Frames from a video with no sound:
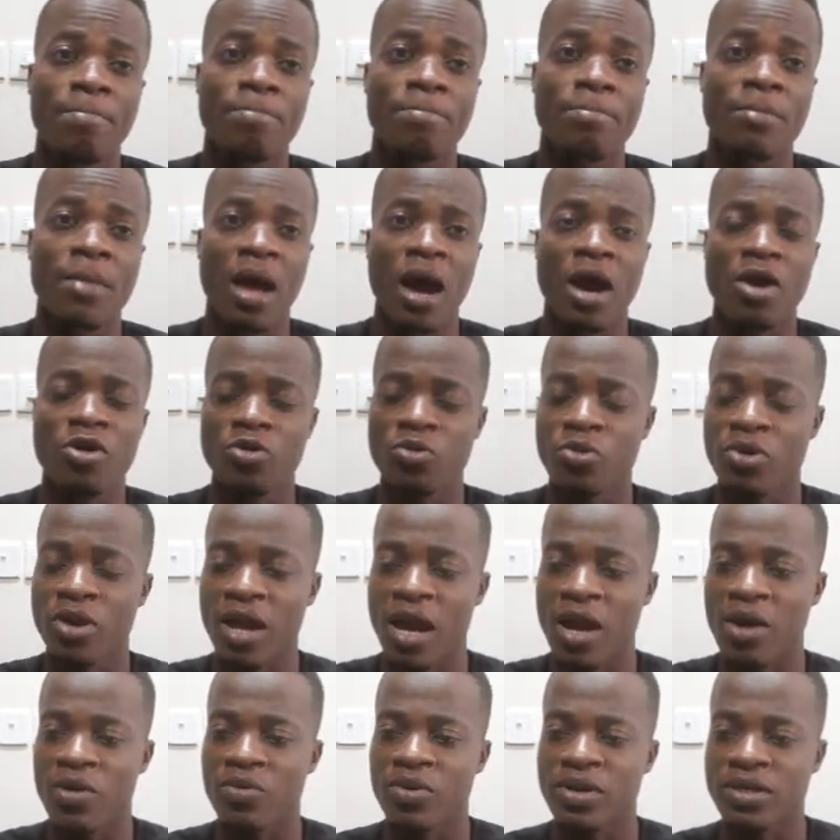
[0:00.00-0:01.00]
how do we
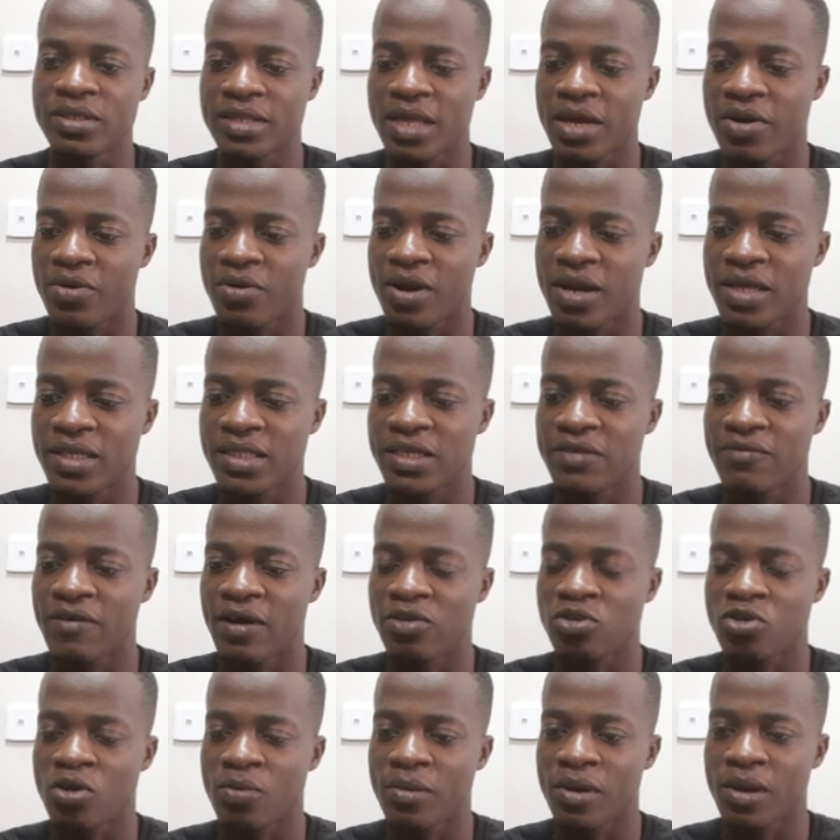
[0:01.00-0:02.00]
calculate the relative
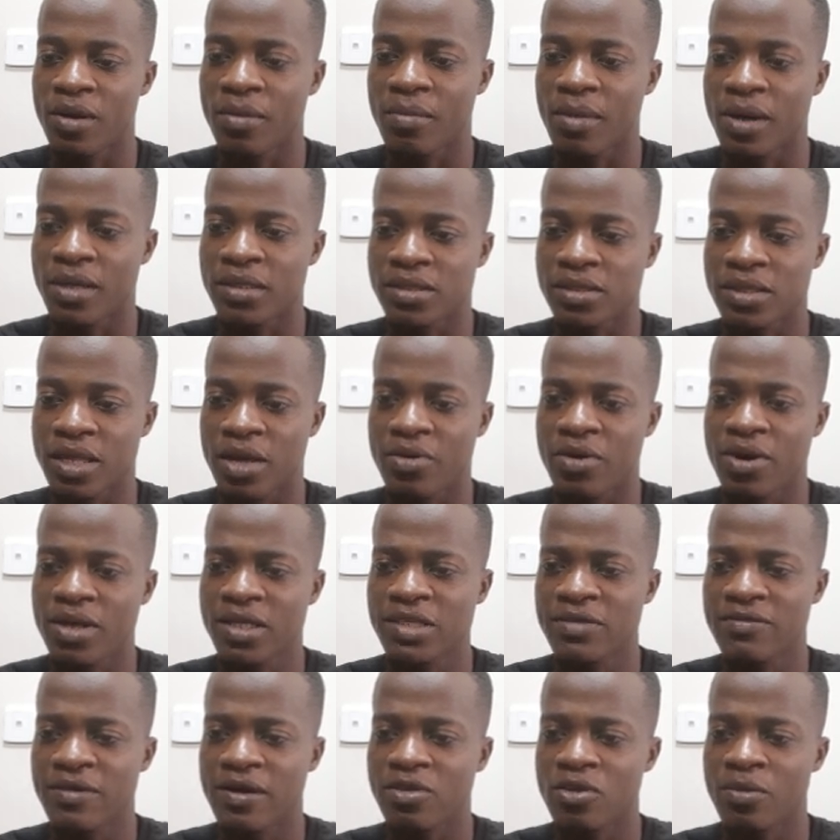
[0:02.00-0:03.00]
atomic mass? The
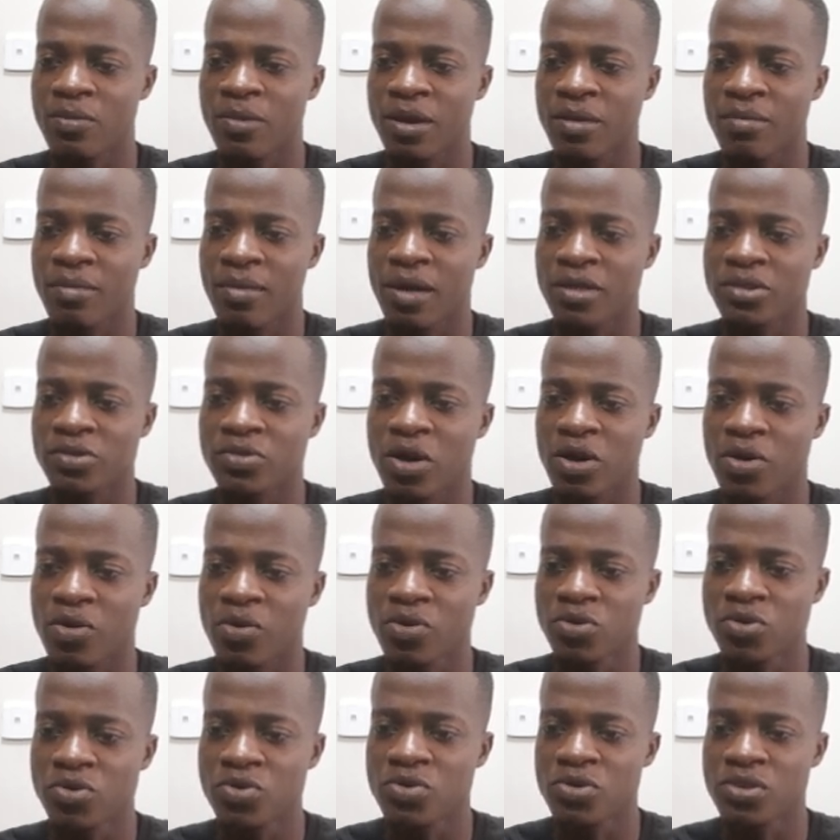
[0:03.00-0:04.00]
relative atomic mass, we are
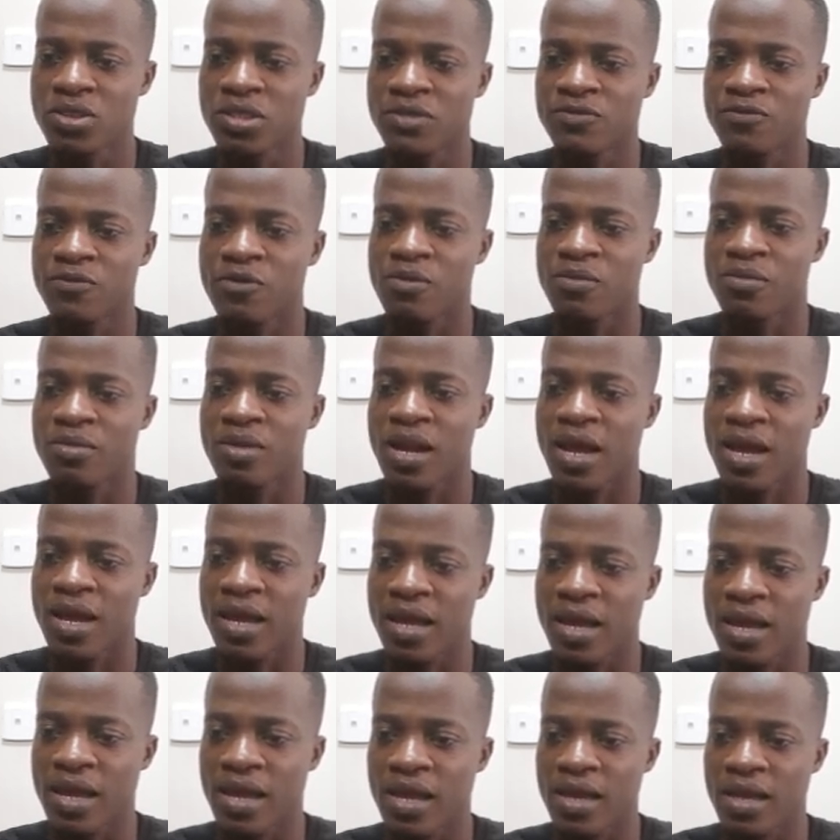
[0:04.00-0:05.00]
going to use formula
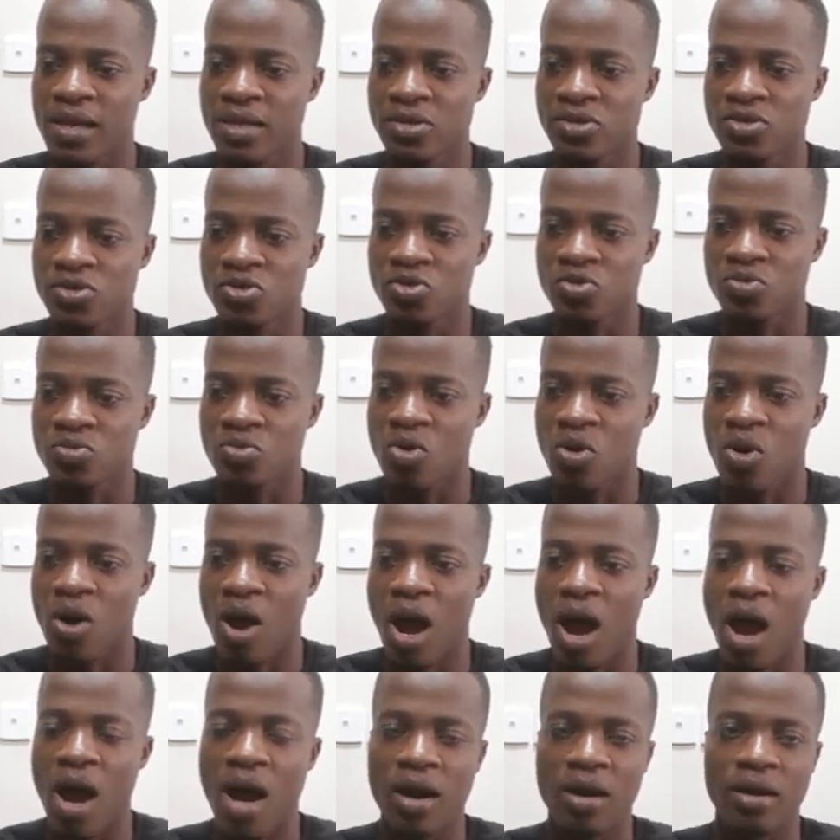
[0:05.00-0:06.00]
A small
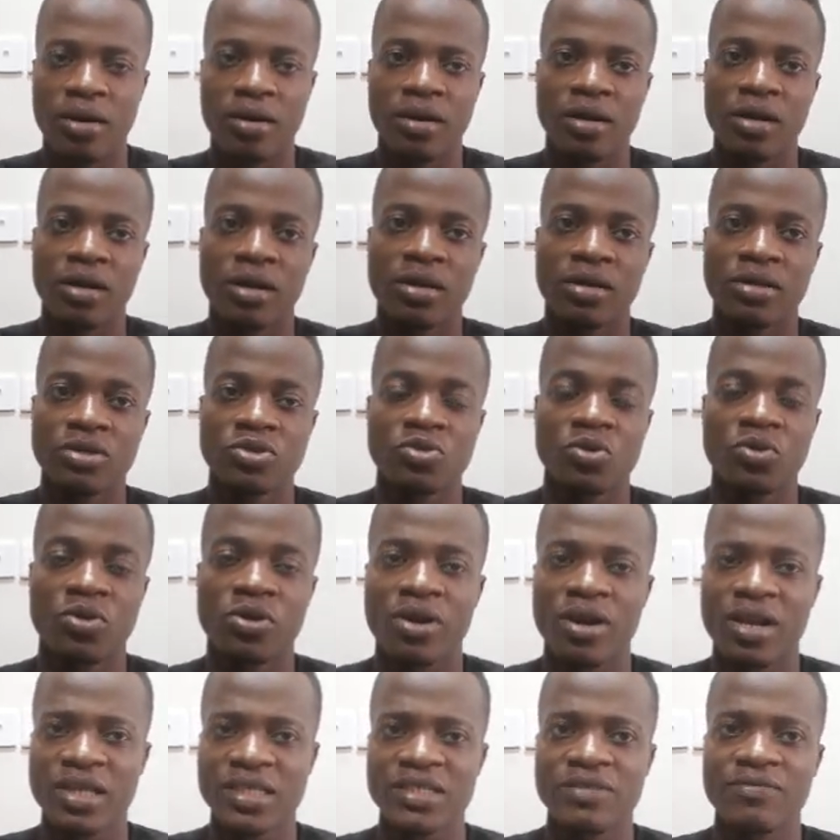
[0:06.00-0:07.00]
r. So
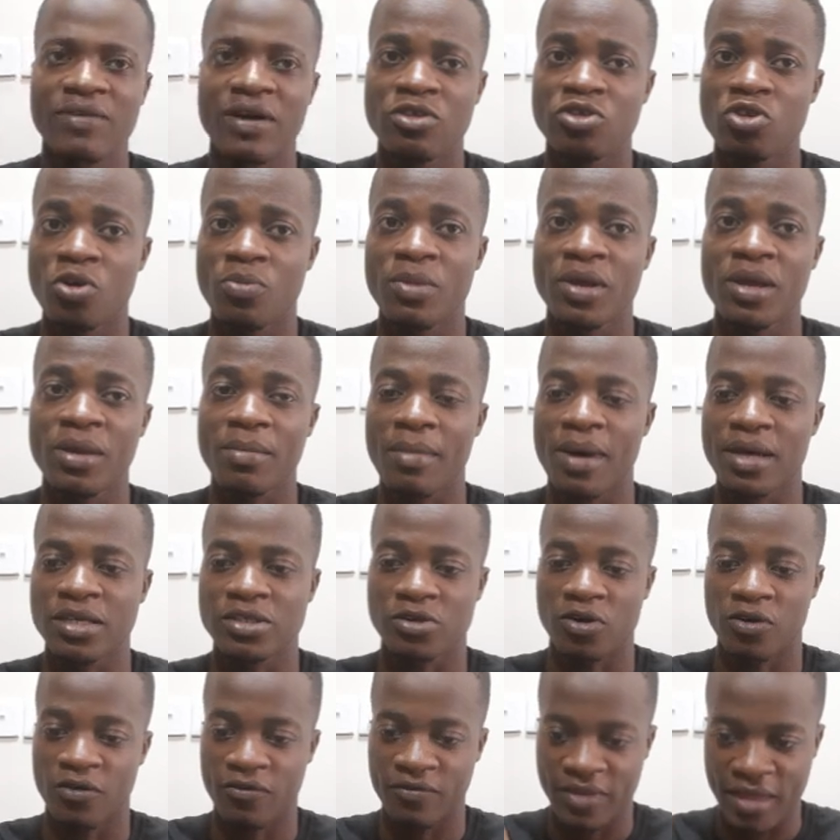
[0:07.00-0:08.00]
relative atomic mass
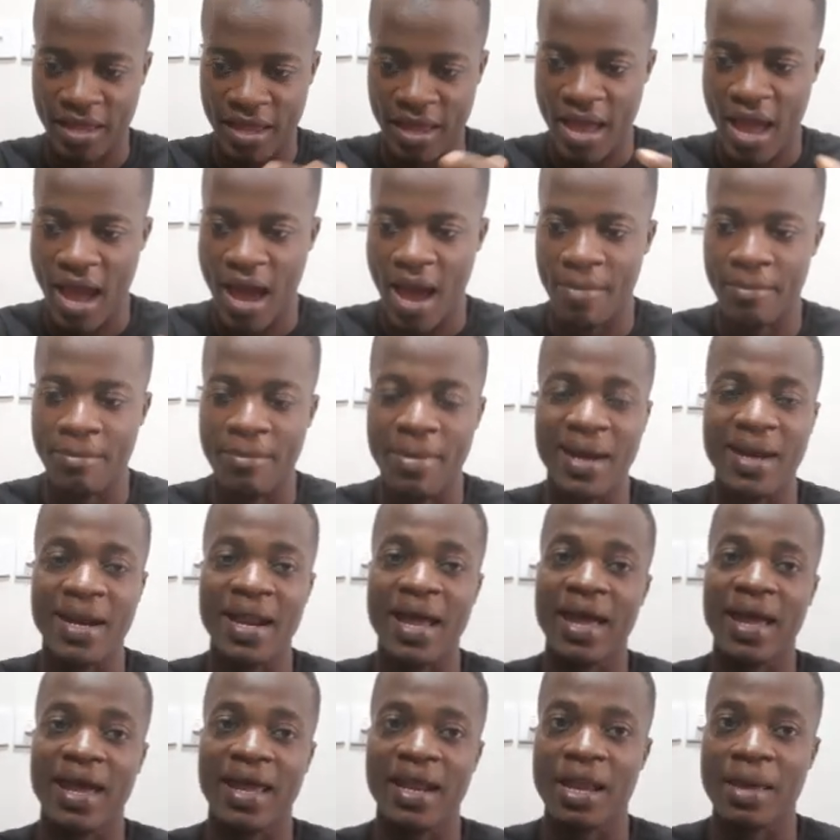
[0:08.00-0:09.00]
of the mother
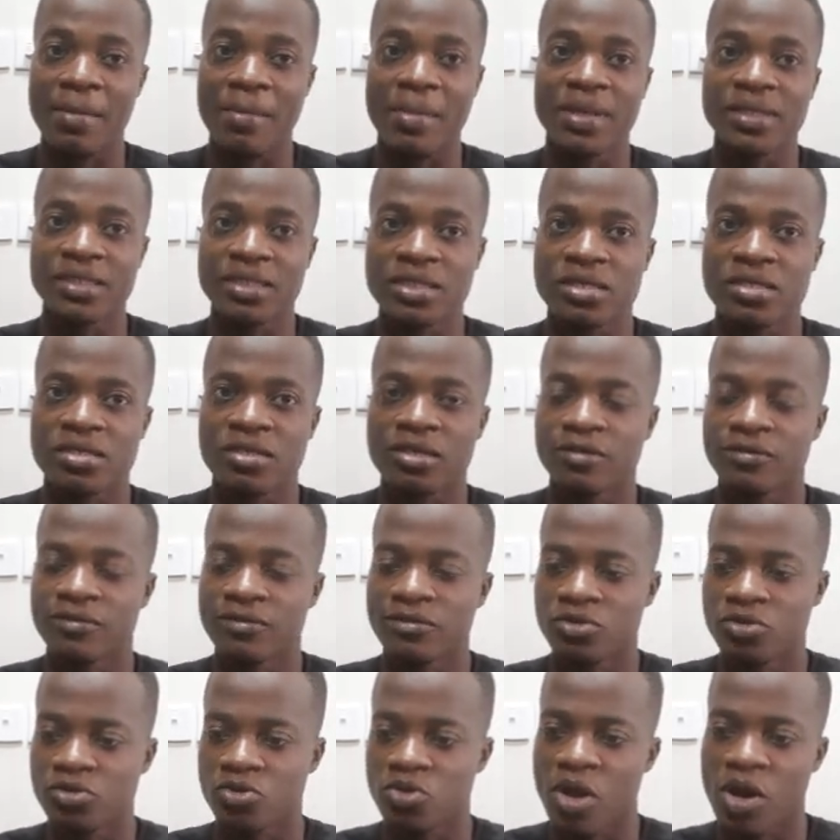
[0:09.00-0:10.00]
element itself.
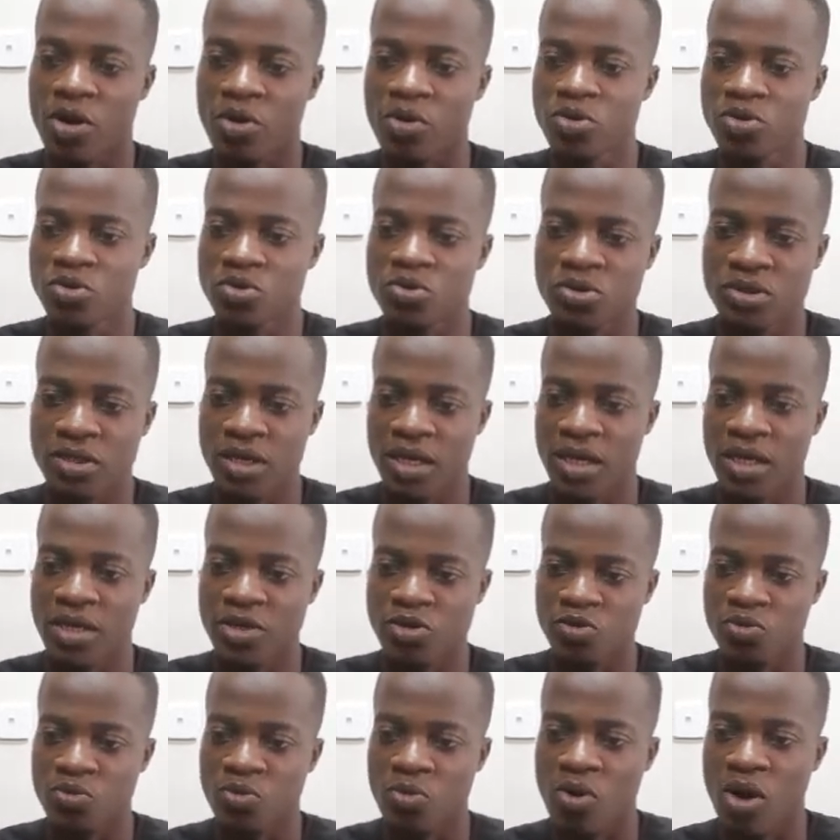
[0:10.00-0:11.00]
We are going to use A
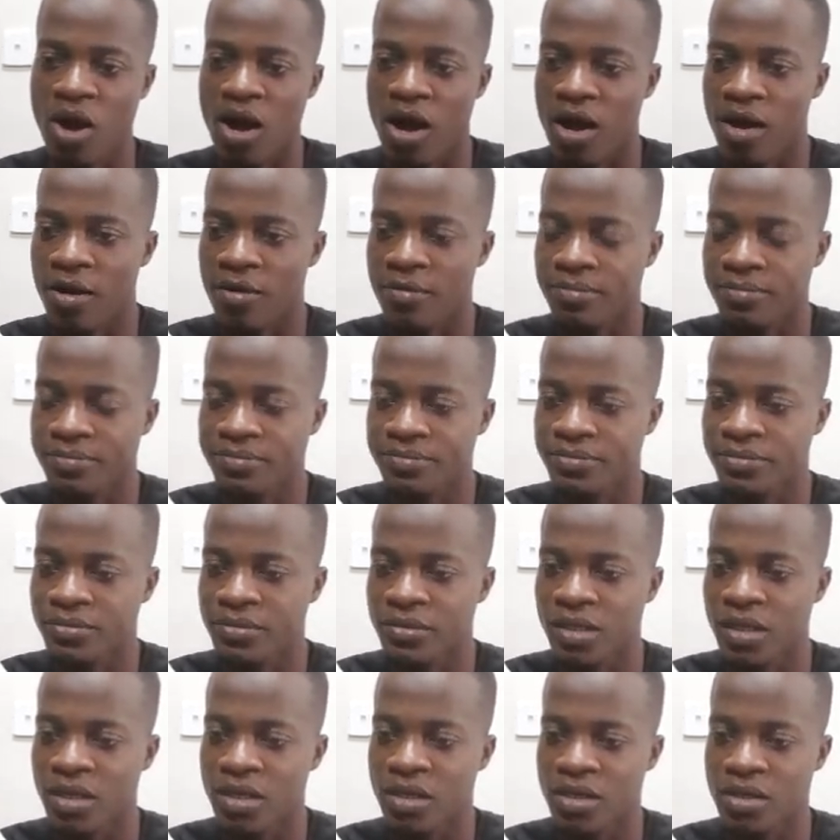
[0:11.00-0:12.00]
small r.
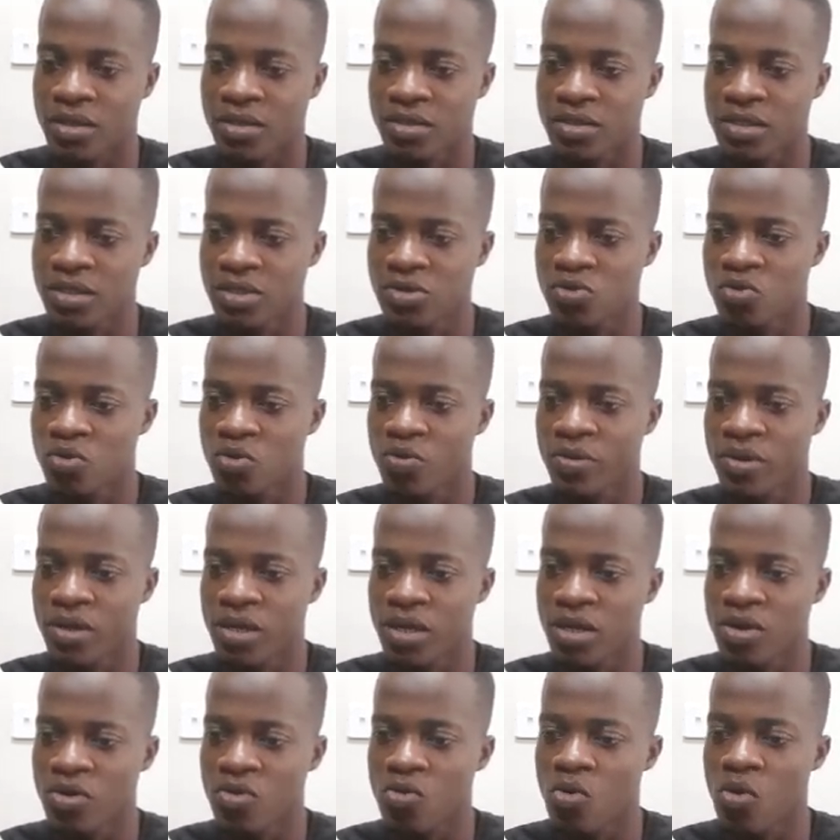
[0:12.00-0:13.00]
This will be
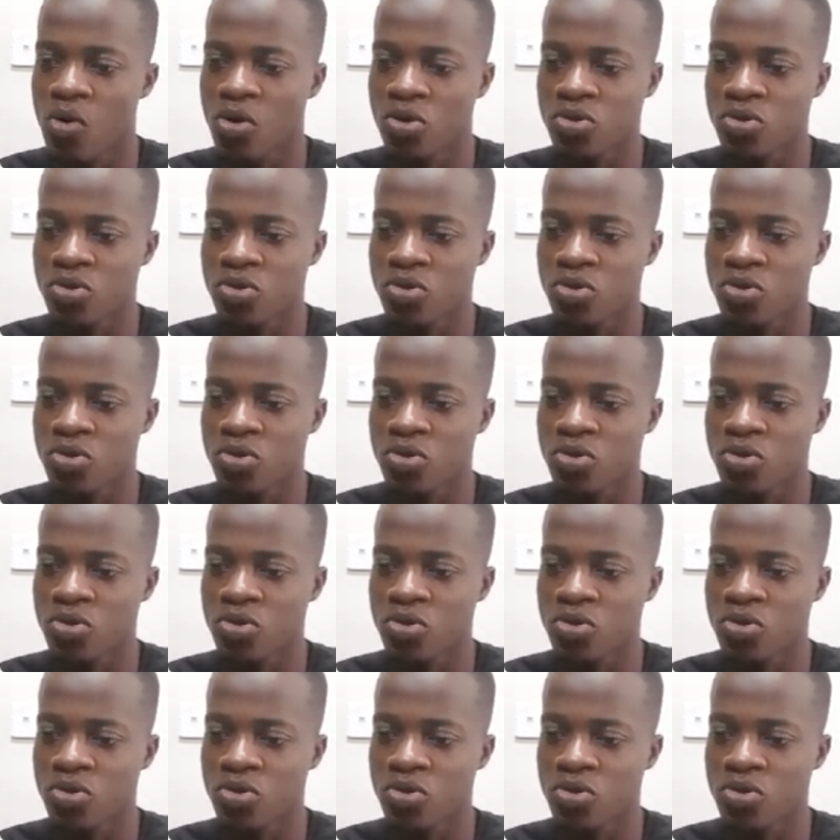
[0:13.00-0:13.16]
equal